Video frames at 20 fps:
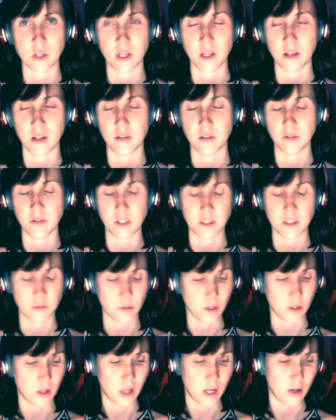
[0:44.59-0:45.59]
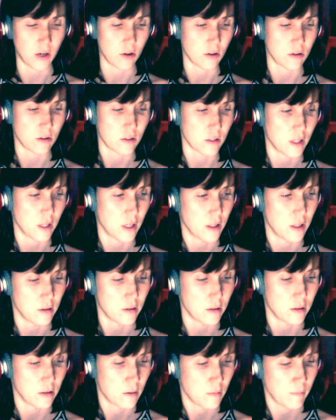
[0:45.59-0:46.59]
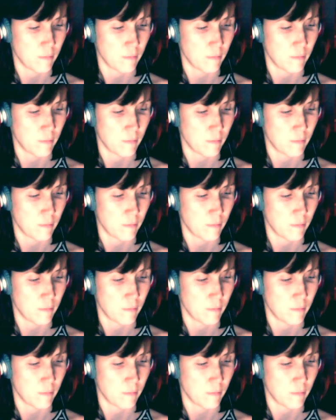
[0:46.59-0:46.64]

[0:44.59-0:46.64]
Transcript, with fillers: and Facebook likers and